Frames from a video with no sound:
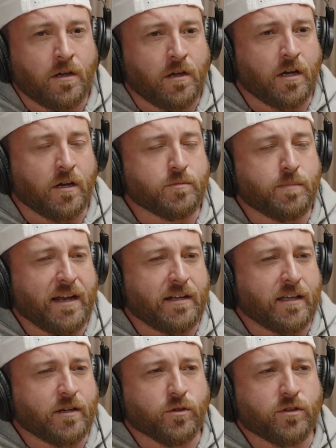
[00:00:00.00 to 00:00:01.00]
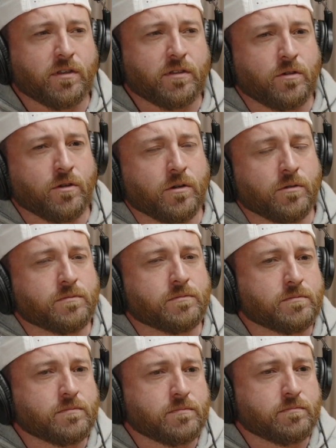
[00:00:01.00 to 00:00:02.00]
like with, you know,
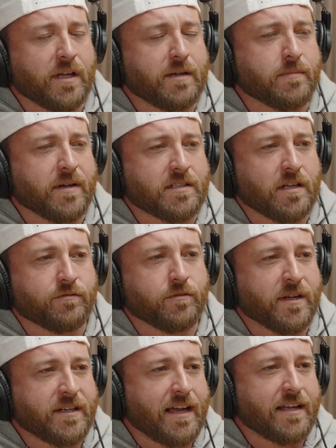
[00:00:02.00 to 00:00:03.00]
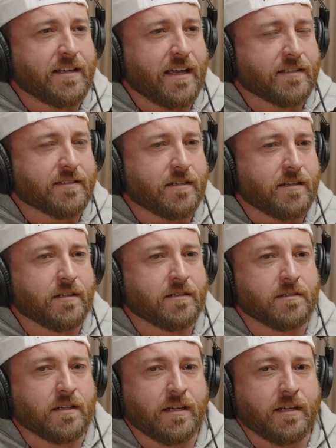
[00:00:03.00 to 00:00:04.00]
blaming myself for my dad's
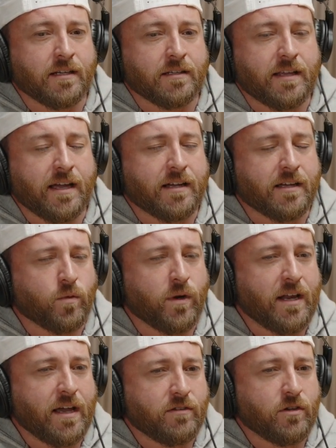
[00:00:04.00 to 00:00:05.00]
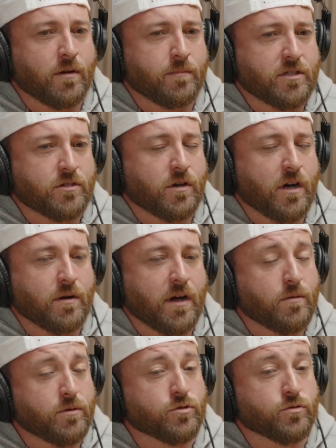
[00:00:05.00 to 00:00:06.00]
accident, and that kind of weighed heavy on me. So
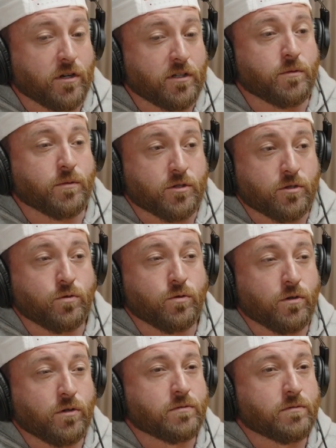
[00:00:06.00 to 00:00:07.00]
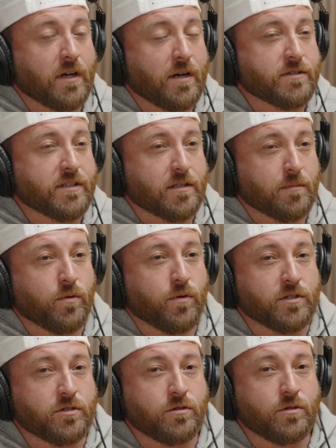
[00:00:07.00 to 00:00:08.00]
I was struggling with school. I was at the
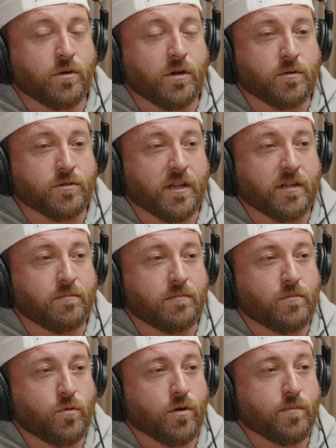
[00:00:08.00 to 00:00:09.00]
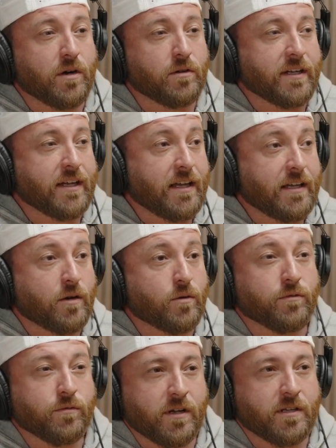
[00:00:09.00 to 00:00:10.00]
point too where I was like more about like hanging out
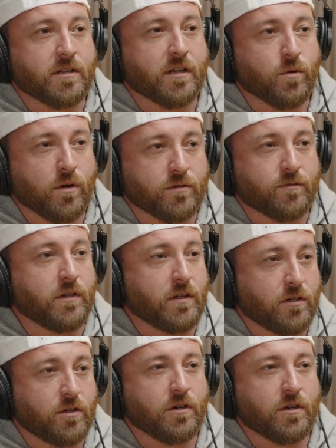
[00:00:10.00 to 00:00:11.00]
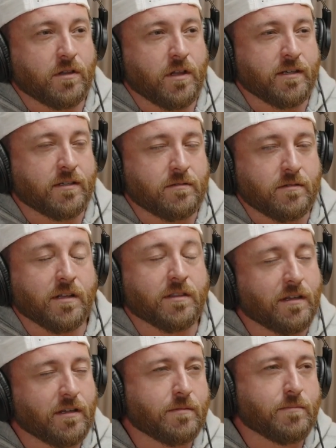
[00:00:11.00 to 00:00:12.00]
with friends, like where I was feeling good, like
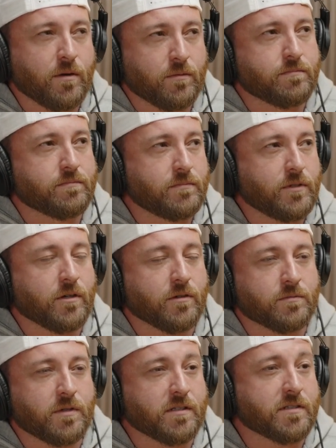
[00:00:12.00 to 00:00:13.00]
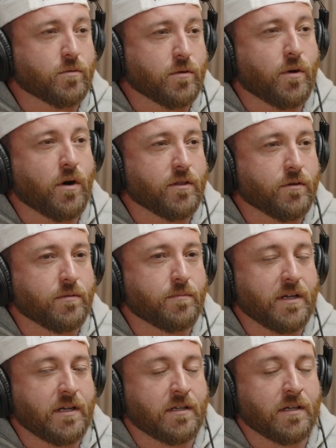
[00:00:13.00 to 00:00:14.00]
not thinking about, you know, things that were bothering
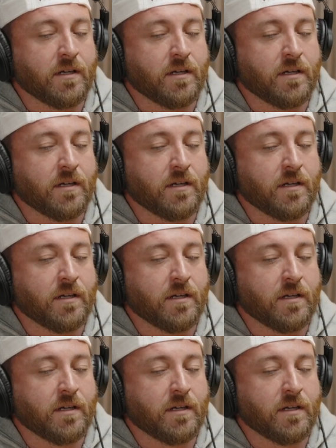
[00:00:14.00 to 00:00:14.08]
me.